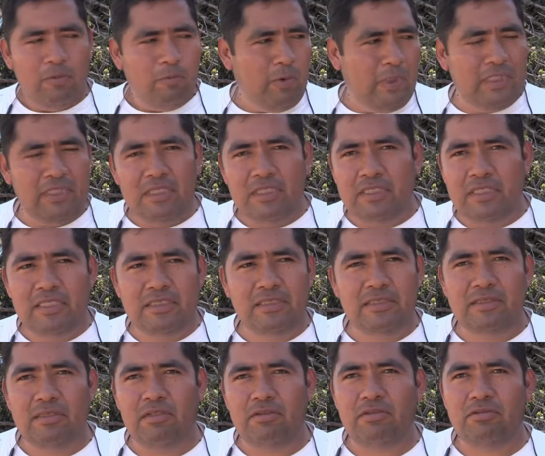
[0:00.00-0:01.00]
whether it's
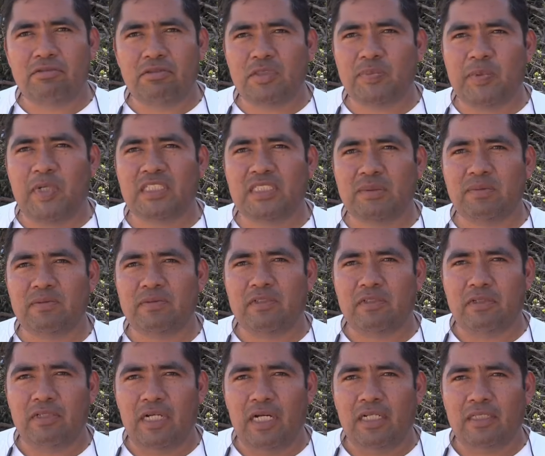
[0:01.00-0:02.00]
they're responsible
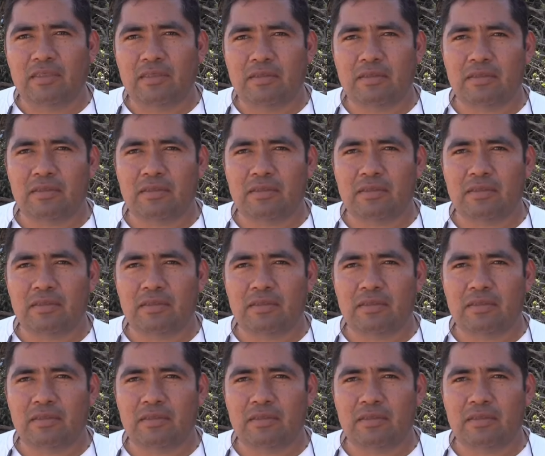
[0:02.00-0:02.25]
or not.